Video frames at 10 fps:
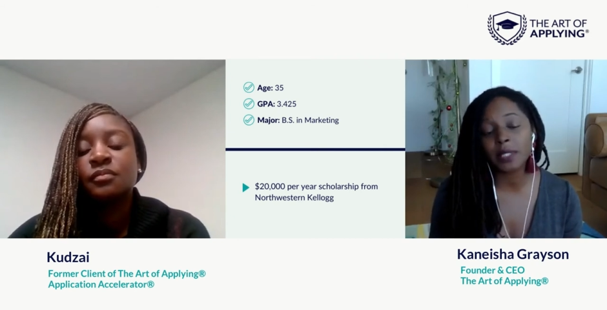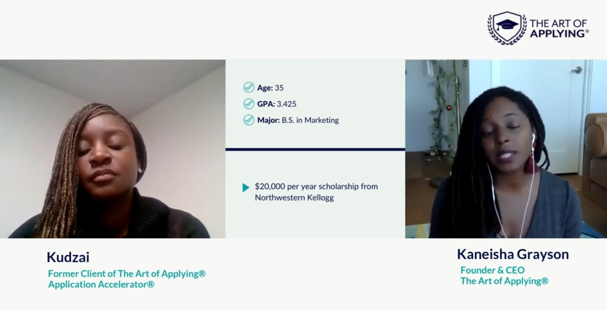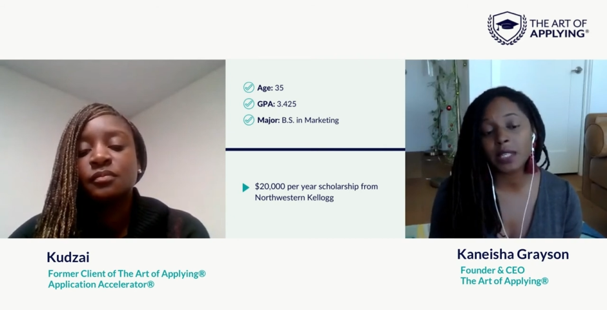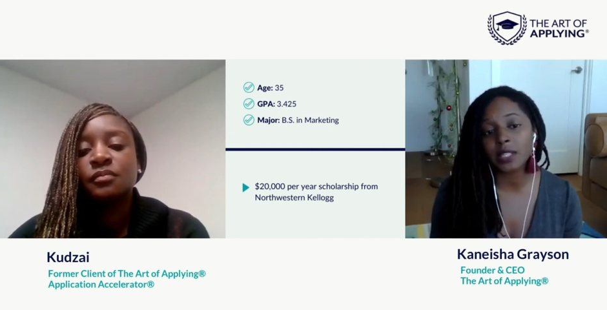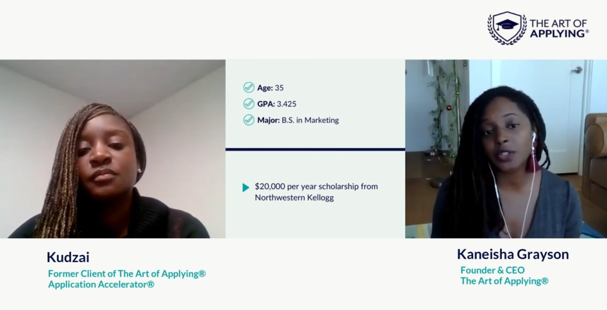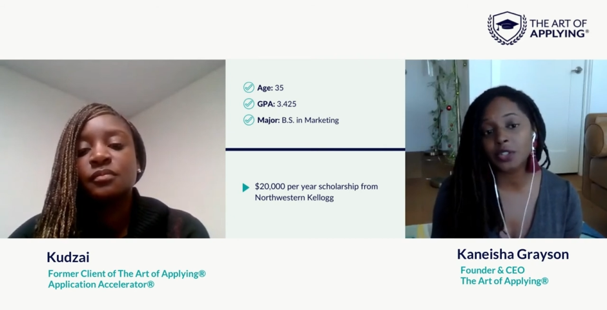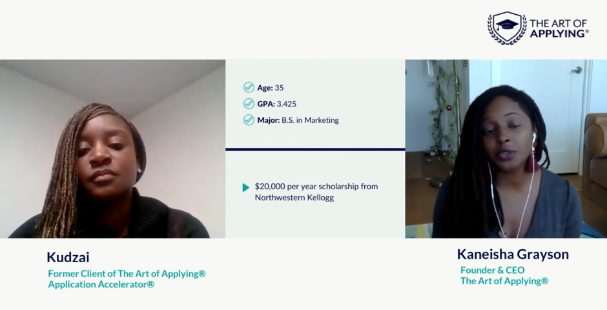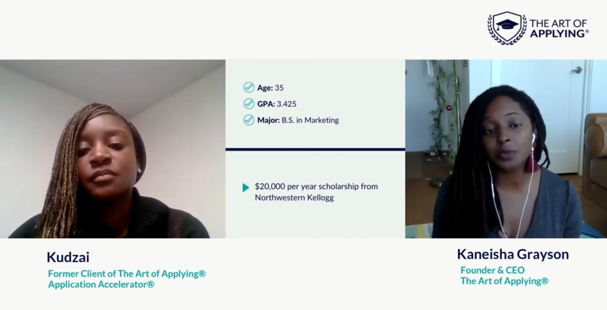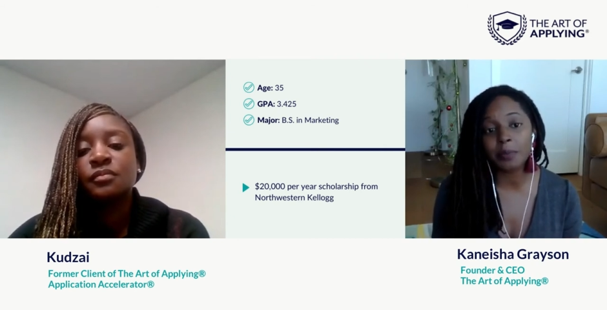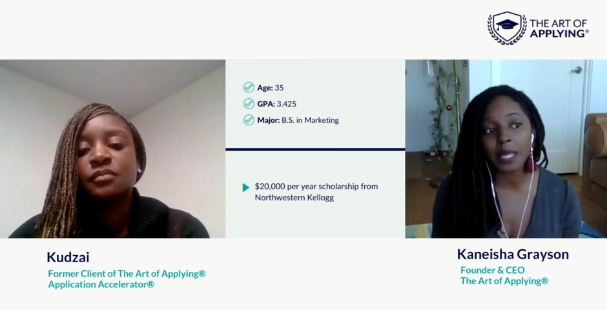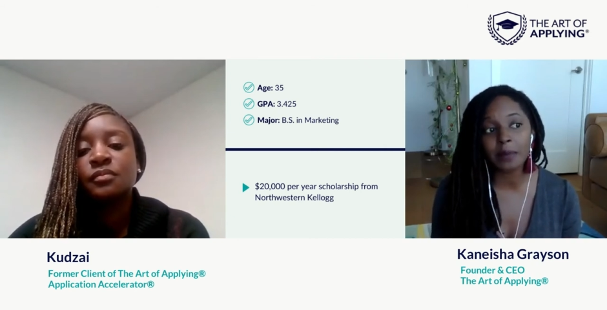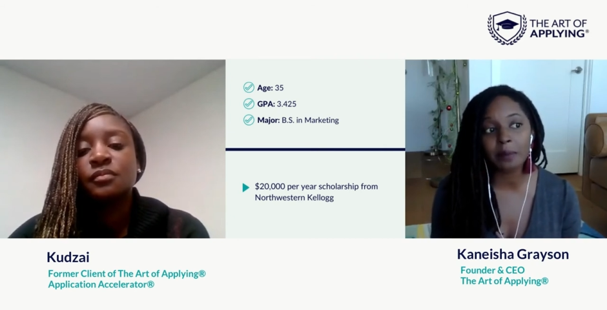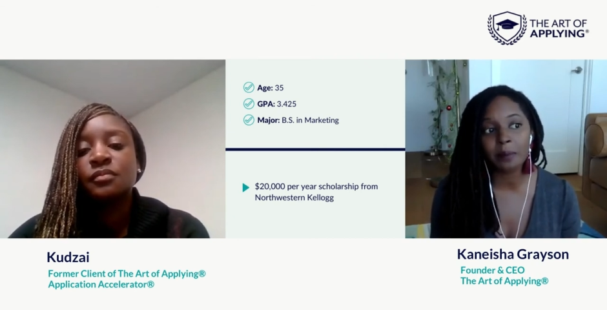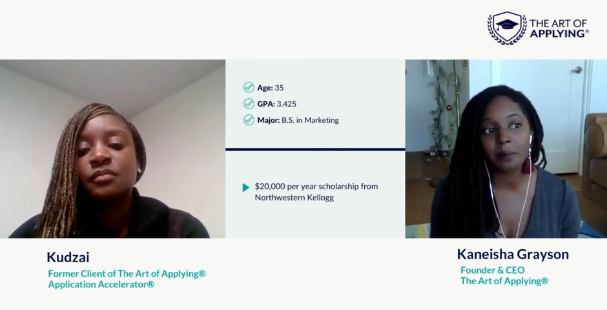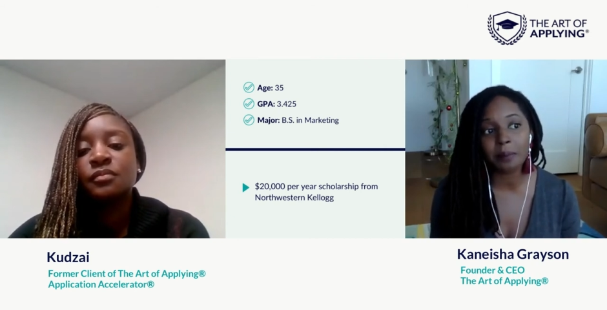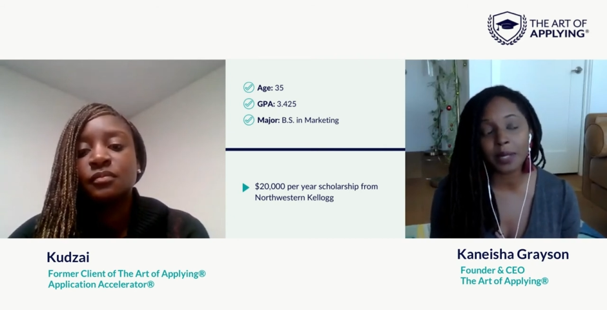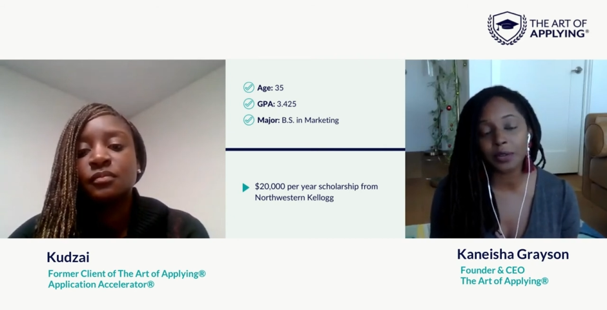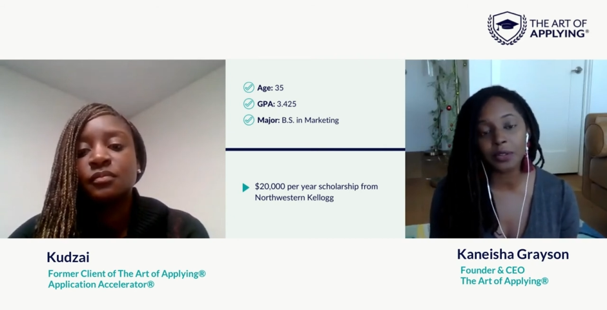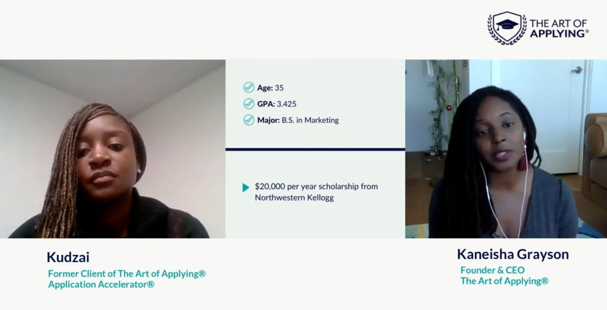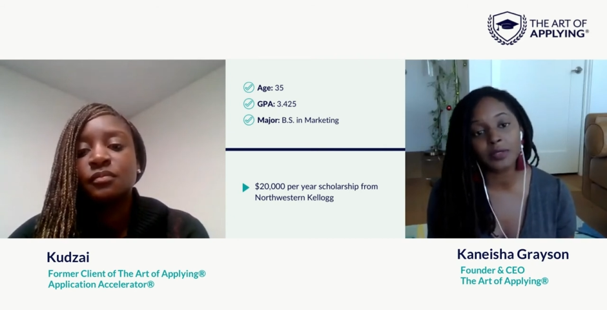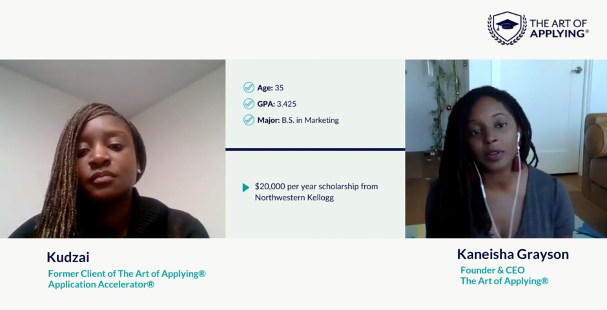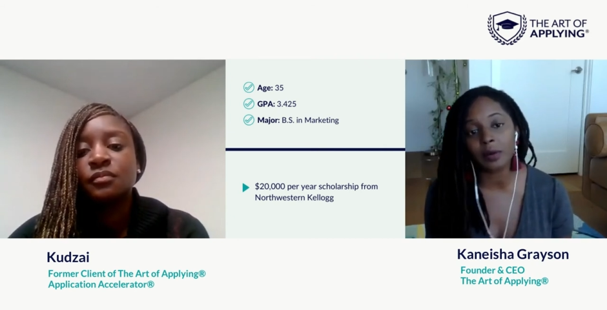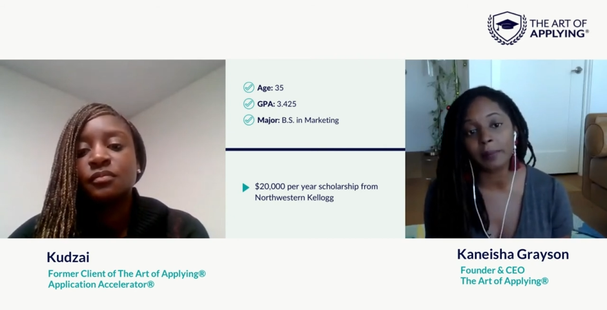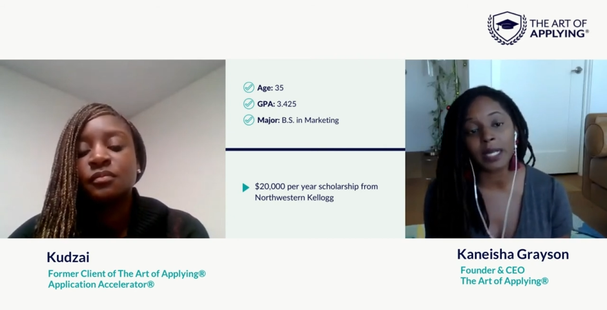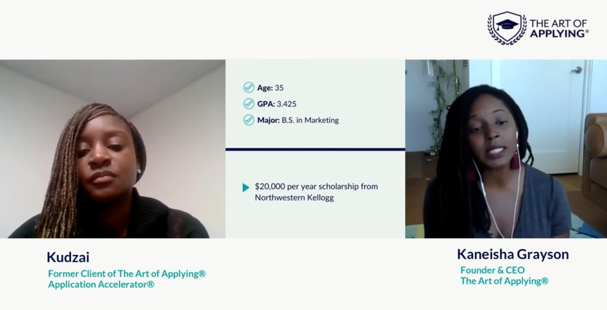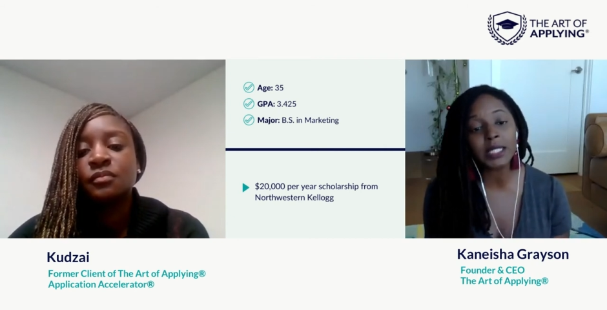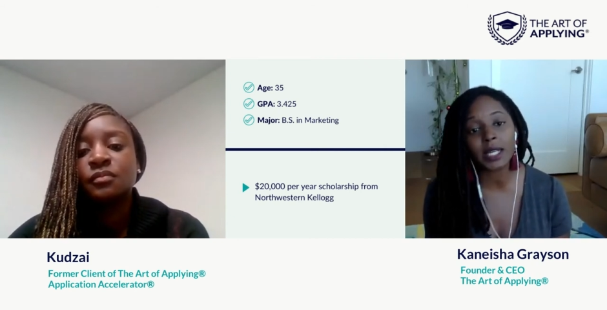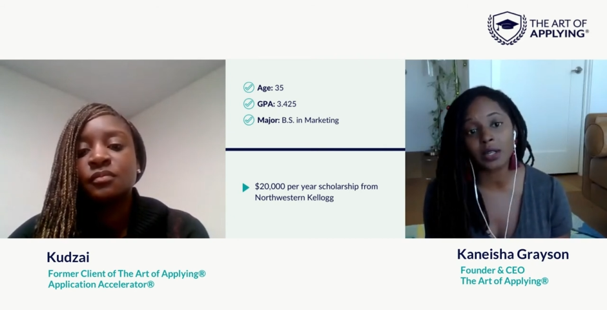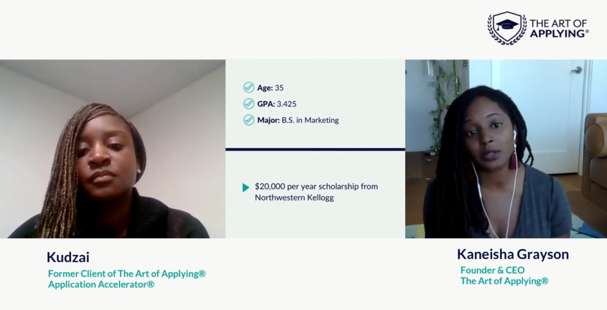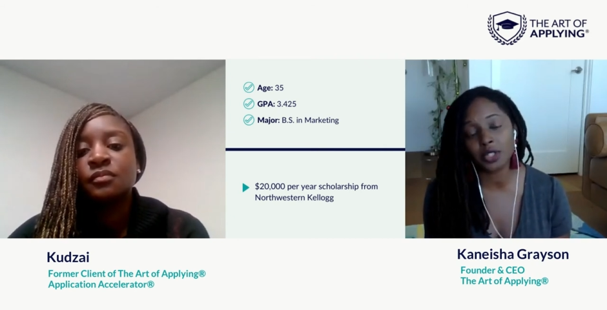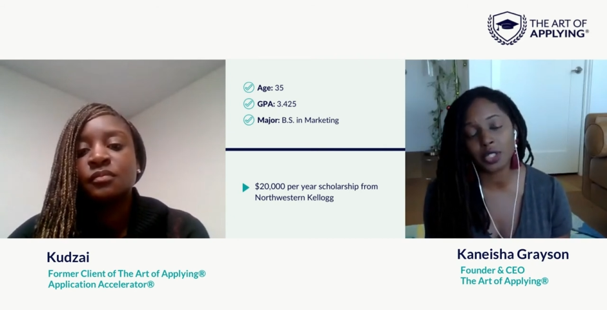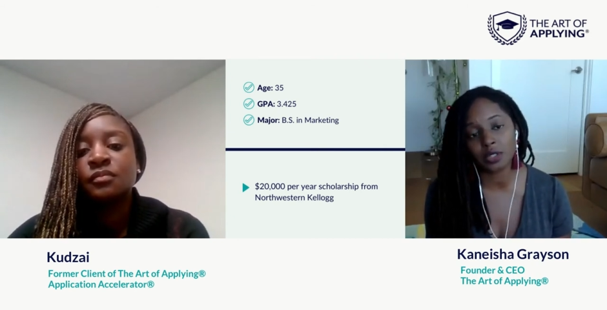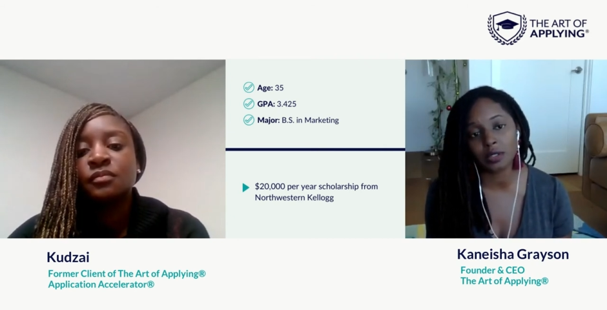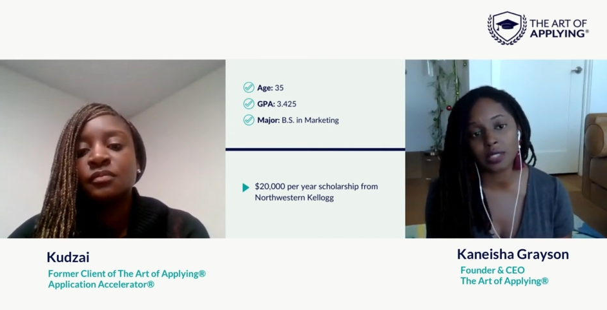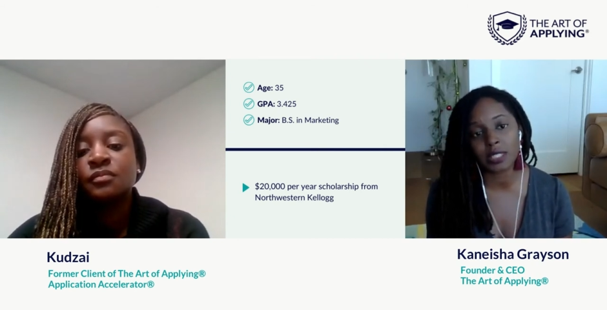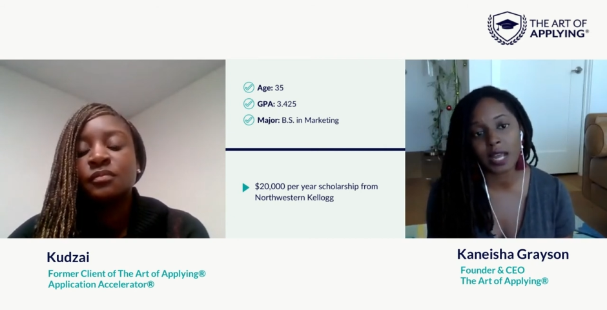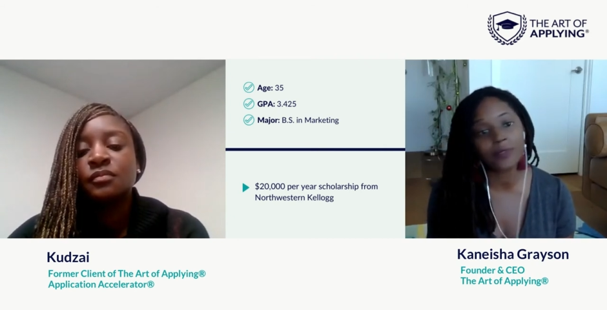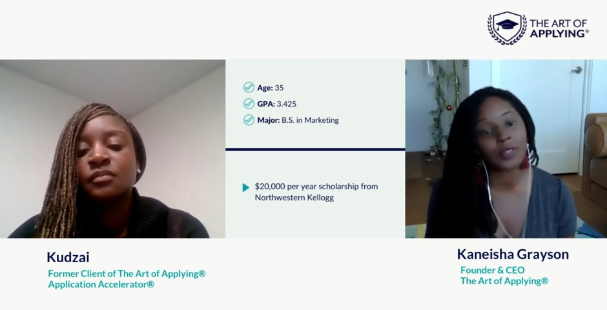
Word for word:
Speaker 1: it sounds like you made better use of our mindset coaches on staff